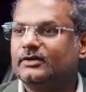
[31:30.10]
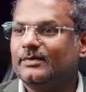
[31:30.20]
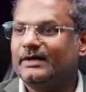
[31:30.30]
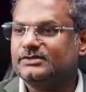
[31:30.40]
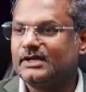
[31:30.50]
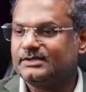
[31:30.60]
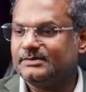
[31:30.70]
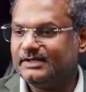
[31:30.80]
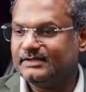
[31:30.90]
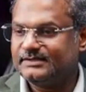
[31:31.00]
I can go back to
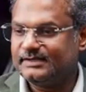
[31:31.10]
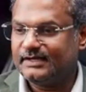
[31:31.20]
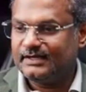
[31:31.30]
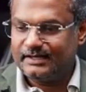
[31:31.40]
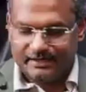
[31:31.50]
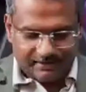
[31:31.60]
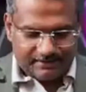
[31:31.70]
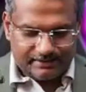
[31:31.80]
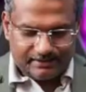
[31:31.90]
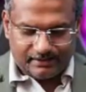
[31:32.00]
ChatGPT and say,
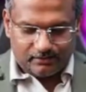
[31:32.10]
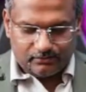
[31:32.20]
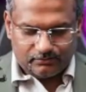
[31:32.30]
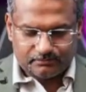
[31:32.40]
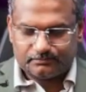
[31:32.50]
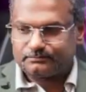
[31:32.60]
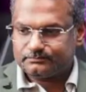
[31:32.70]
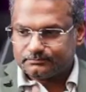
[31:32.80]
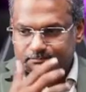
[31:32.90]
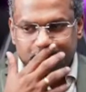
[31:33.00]
now,
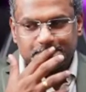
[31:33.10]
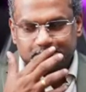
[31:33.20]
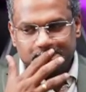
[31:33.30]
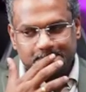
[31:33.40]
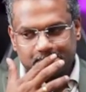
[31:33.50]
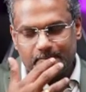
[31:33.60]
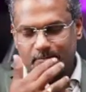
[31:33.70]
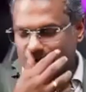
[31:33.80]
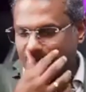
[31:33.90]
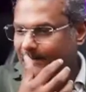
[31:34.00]

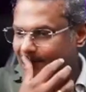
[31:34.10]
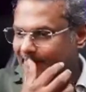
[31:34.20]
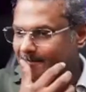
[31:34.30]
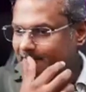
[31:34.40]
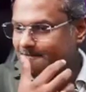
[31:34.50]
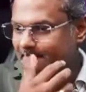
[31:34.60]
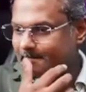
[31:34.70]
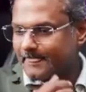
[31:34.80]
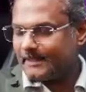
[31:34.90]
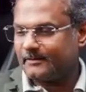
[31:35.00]

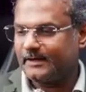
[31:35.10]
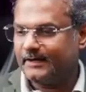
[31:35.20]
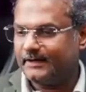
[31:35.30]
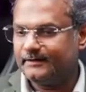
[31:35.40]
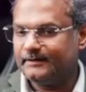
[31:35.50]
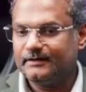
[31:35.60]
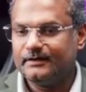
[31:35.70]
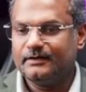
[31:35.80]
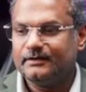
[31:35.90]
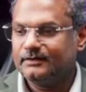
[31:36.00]
okay,
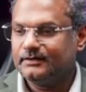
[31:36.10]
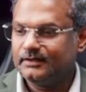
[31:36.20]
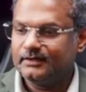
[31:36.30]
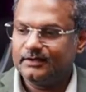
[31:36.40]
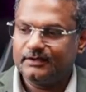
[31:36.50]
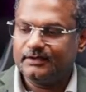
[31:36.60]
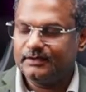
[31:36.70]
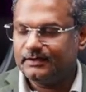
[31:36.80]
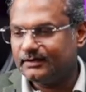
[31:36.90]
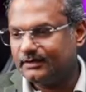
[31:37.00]

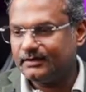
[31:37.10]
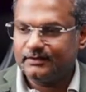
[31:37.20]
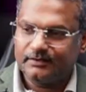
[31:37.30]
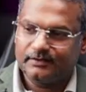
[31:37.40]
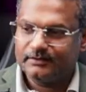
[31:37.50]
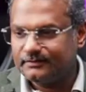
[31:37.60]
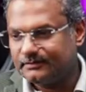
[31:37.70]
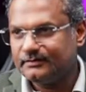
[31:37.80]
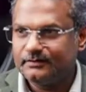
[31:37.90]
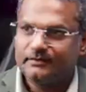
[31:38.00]
uh,
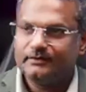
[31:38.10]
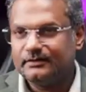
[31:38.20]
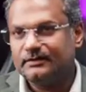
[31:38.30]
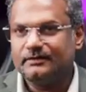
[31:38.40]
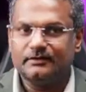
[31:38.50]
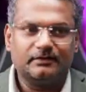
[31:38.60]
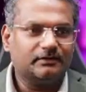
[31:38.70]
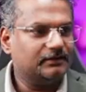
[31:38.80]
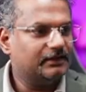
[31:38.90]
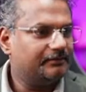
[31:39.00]

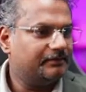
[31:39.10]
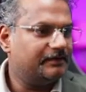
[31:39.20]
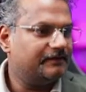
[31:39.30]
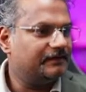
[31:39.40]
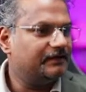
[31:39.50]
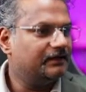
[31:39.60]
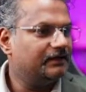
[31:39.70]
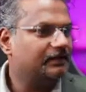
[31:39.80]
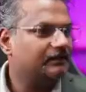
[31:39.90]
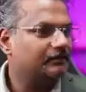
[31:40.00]
let me
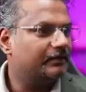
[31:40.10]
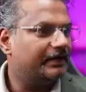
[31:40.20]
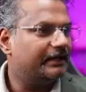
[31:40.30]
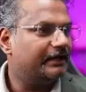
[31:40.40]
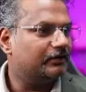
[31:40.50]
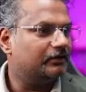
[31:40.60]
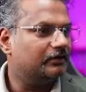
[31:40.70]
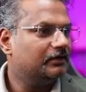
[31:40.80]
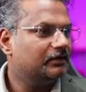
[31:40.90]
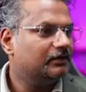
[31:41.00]
see. Wait, hang
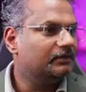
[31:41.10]
on.